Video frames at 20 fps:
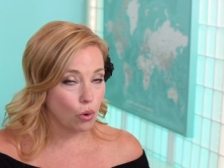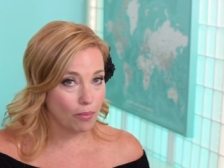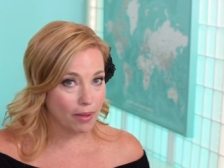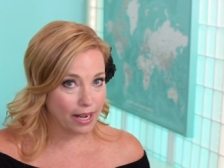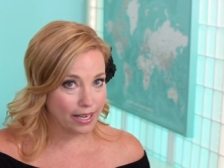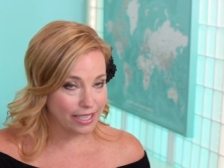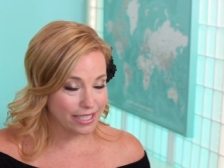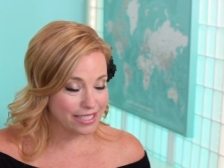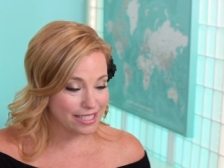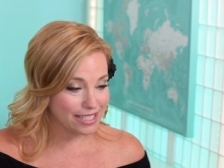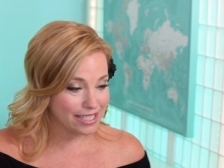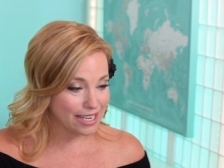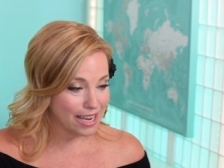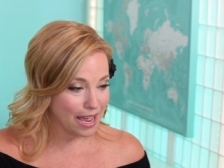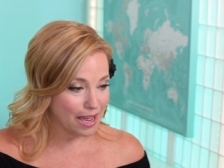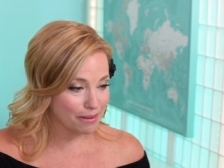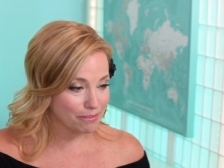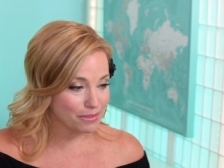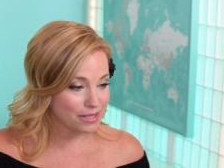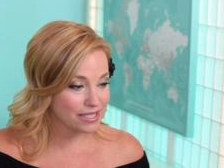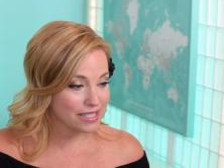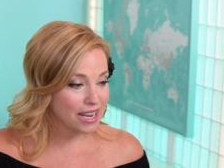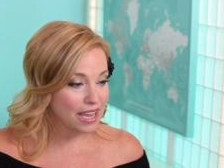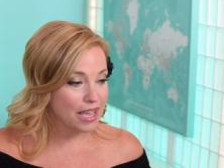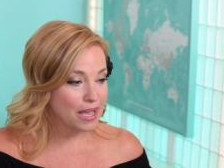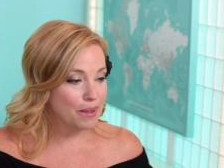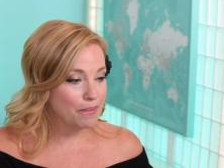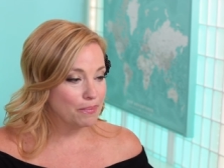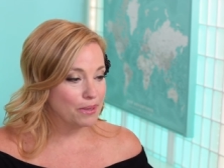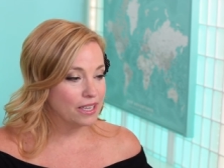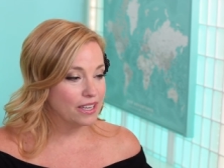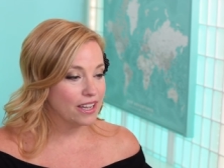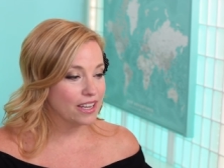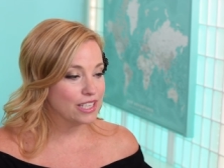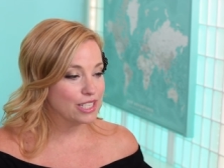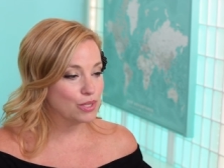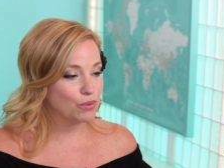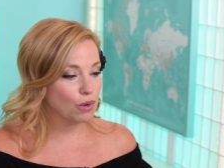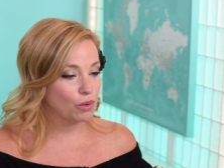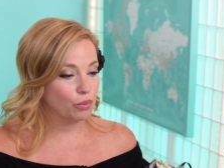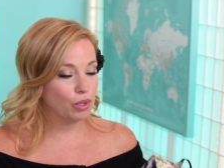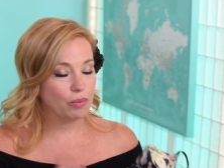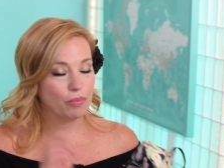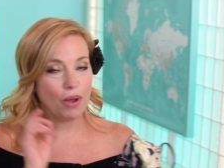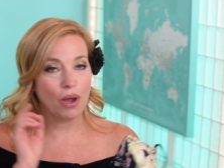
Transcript: many DMs because when we